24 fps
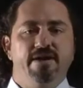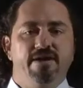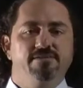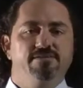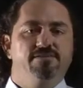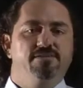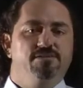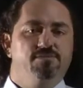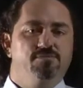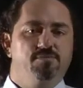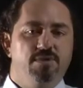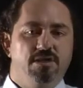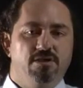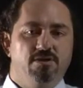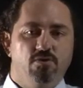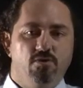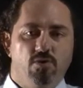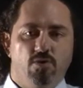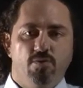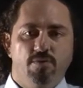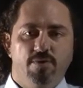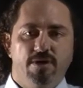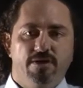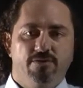answers being
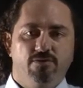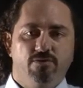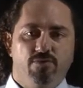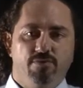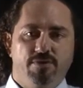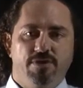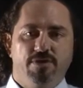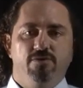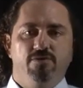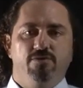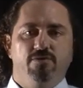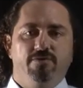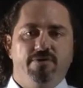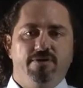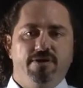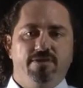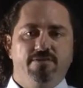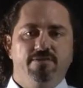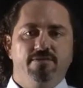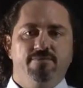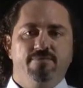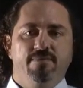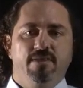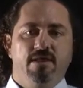correct or incorrect.
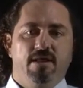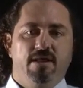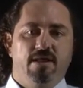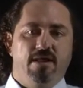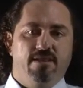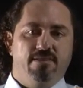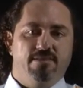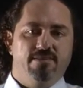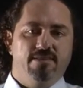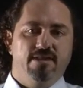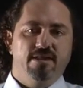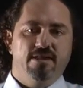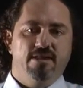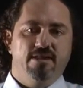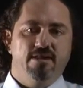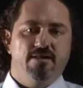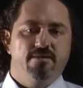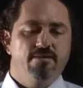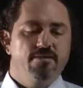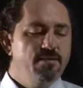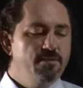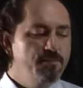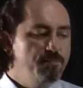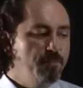And
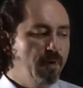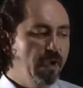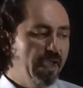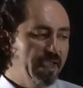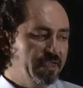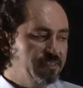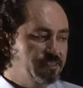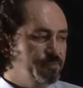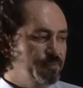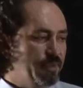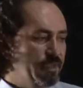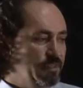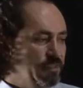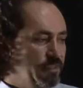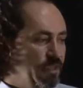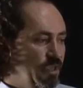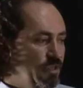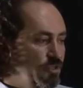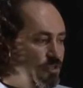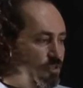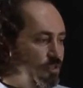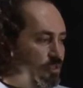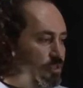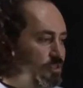there, my
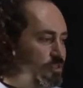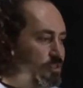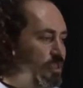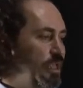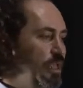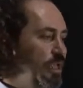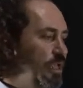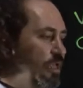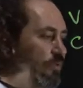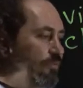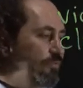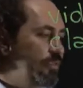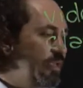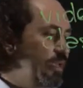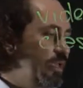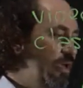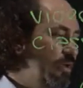expectation is, if they